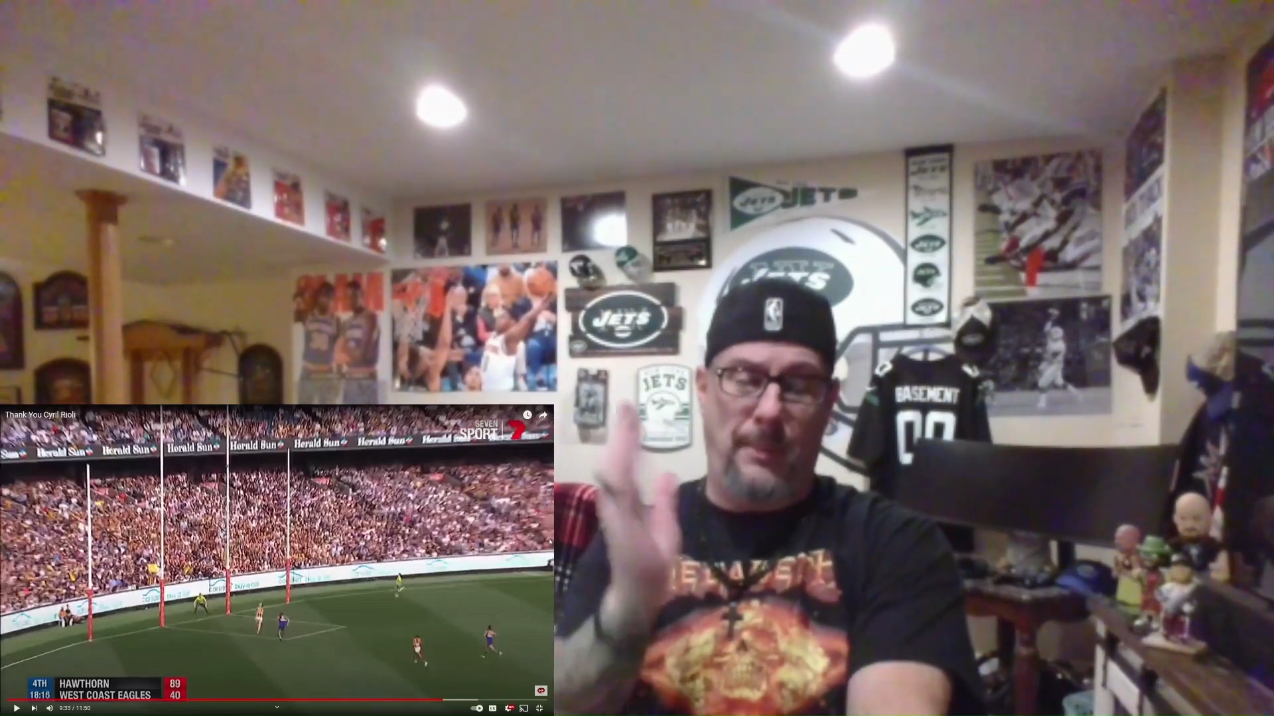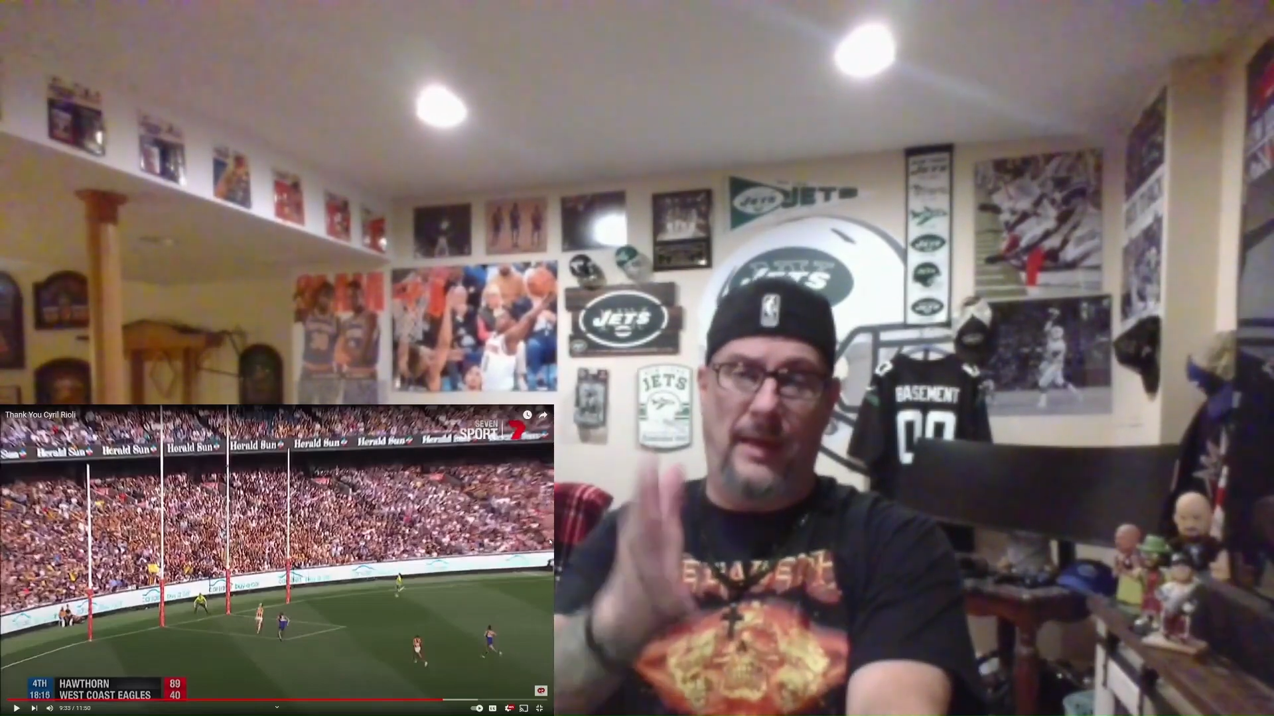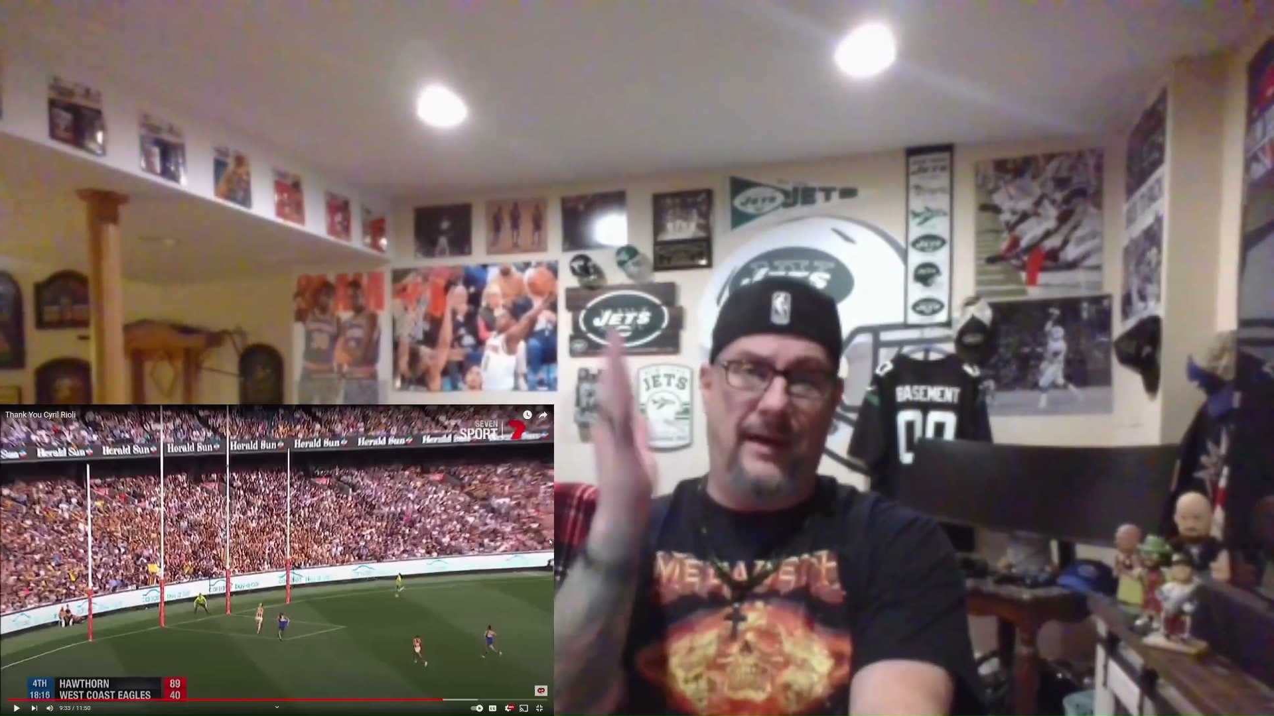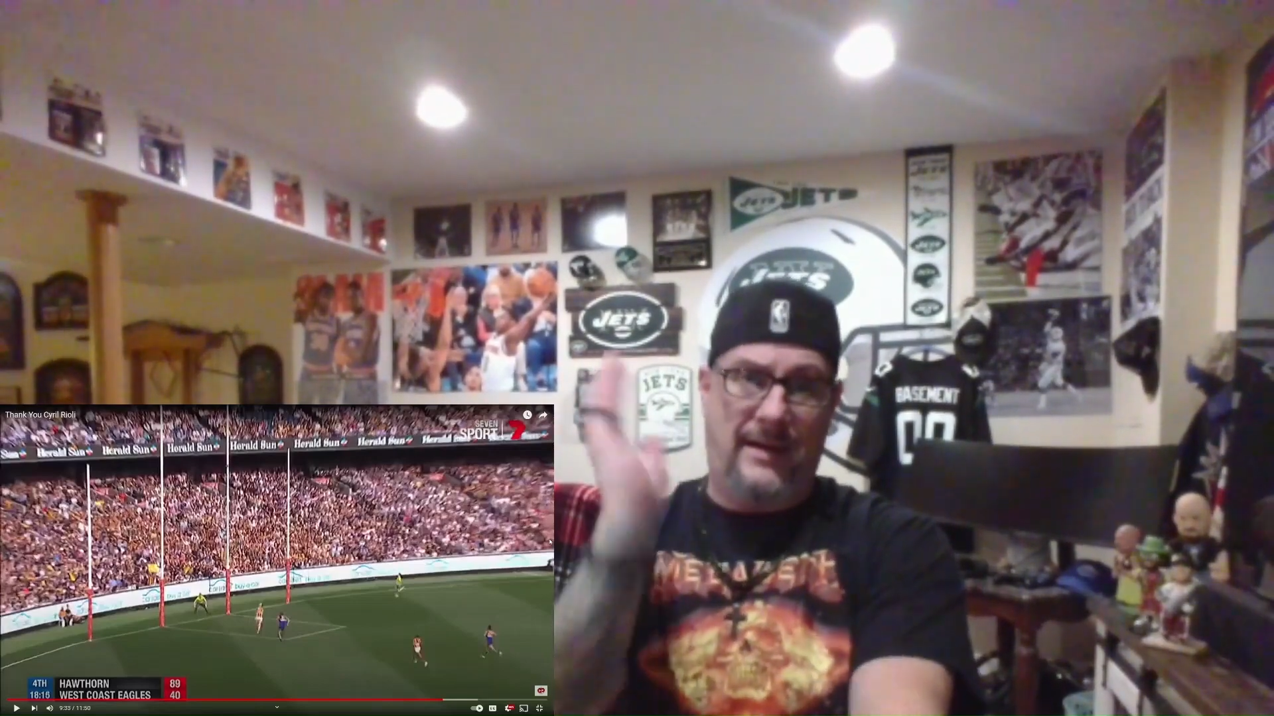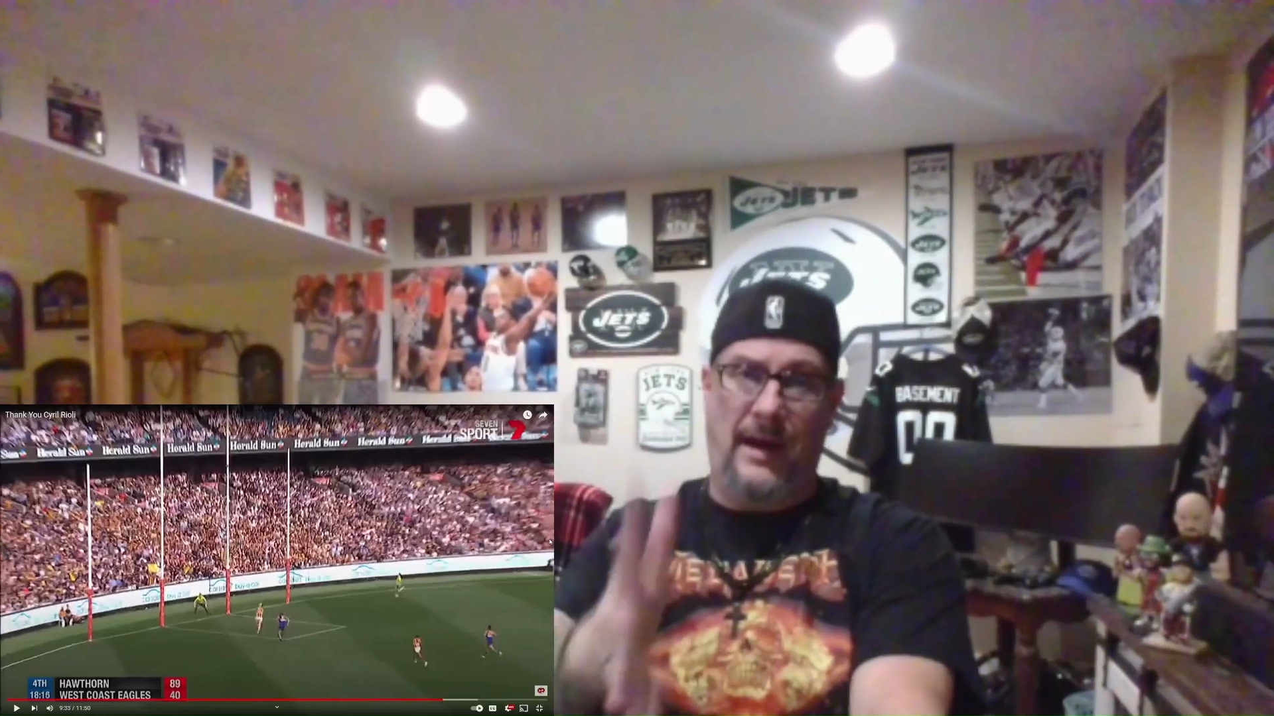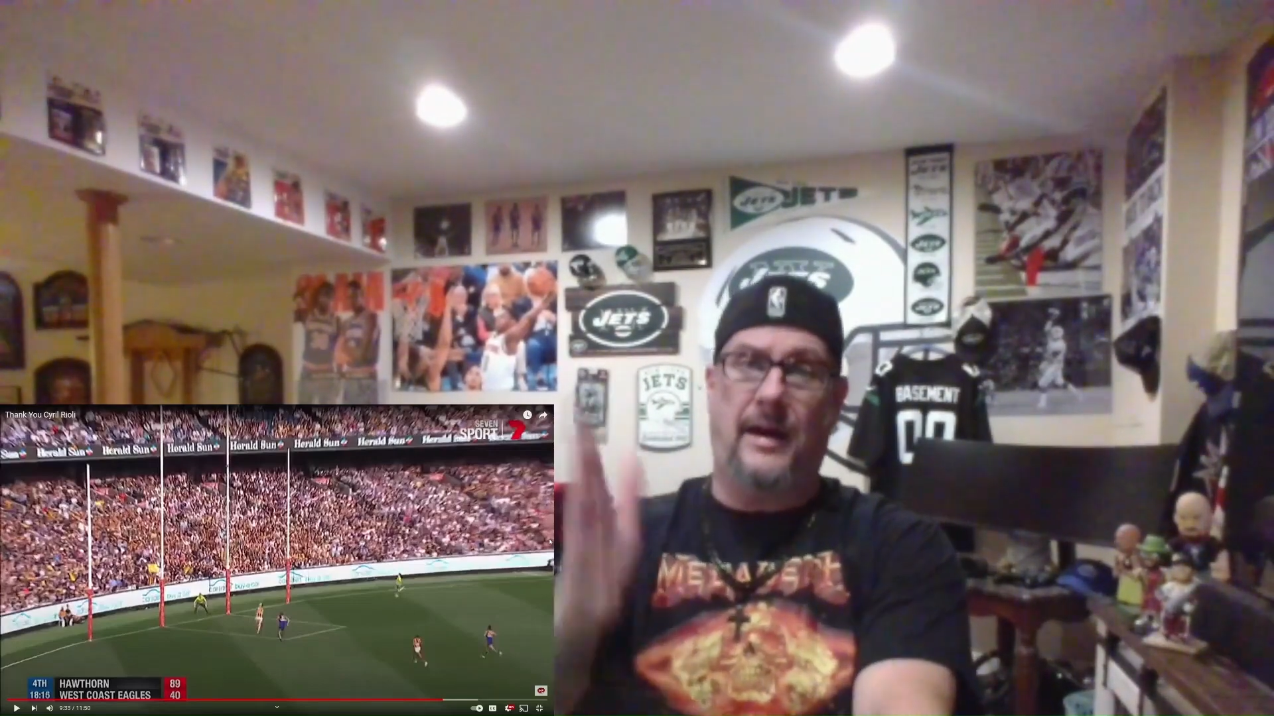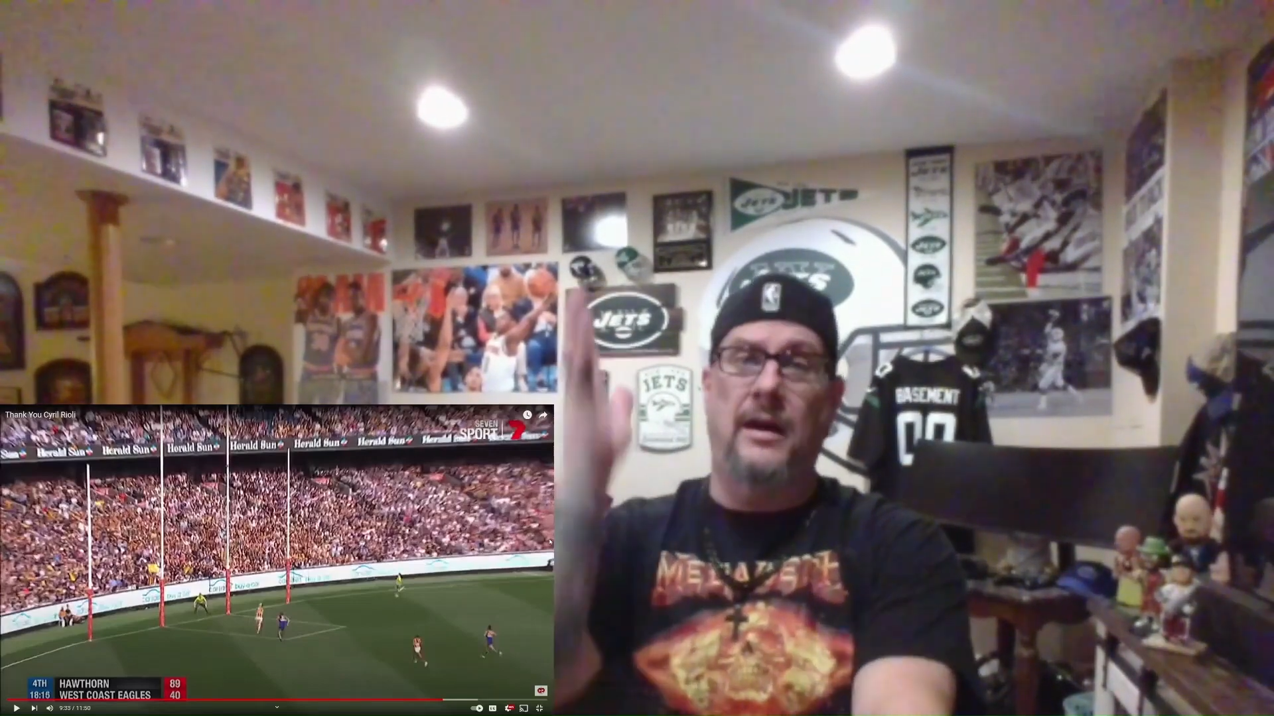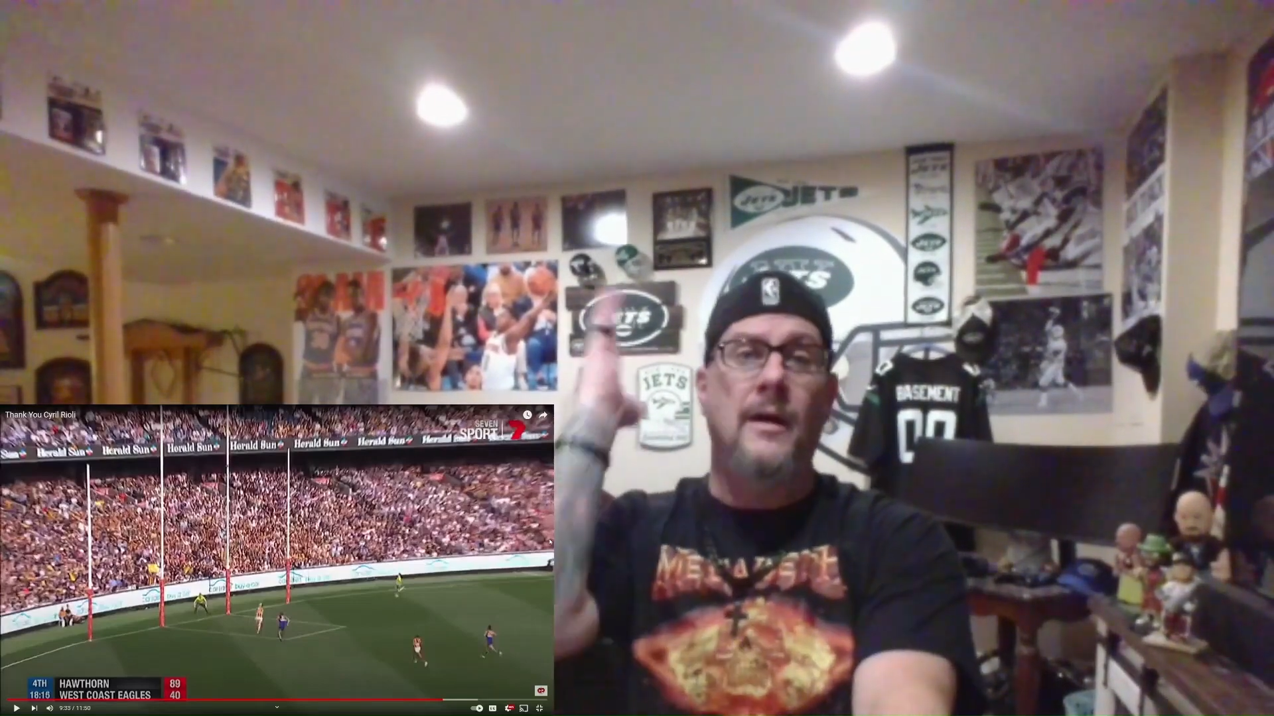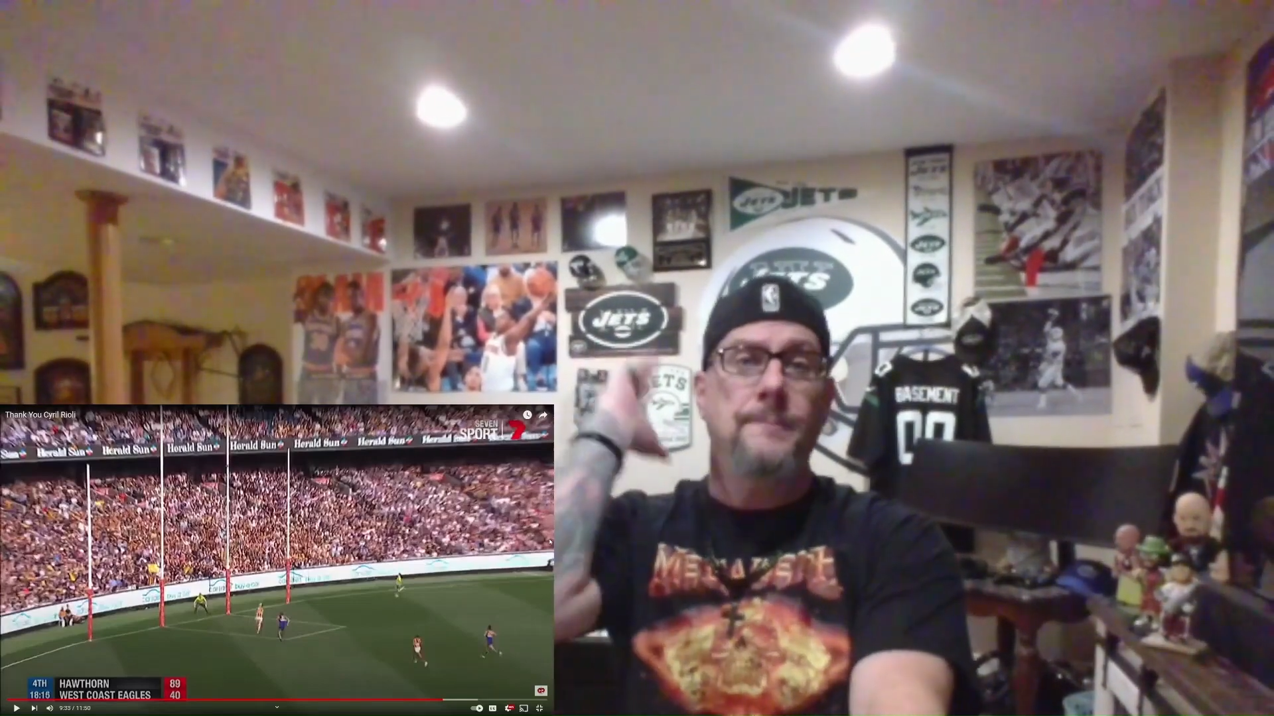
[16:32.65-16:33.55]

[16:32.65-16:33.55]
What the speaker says: be a kick